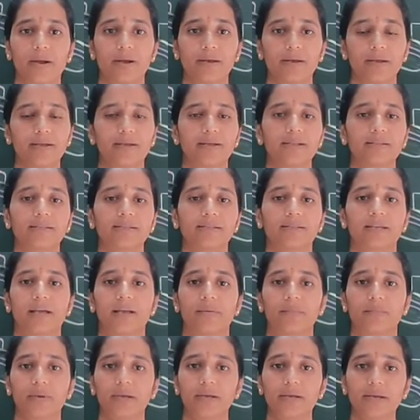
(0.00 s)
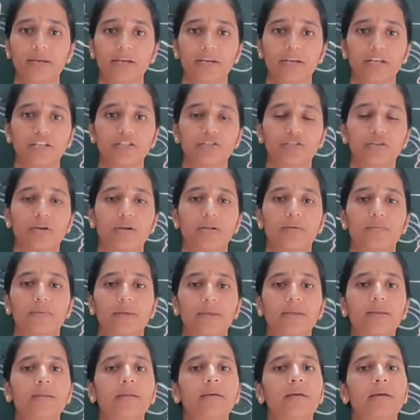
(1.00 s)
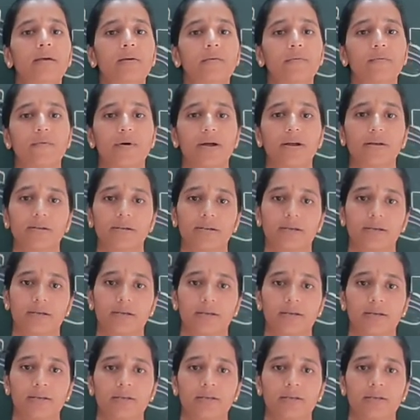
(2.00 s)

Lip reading: particles can be dissolved in water.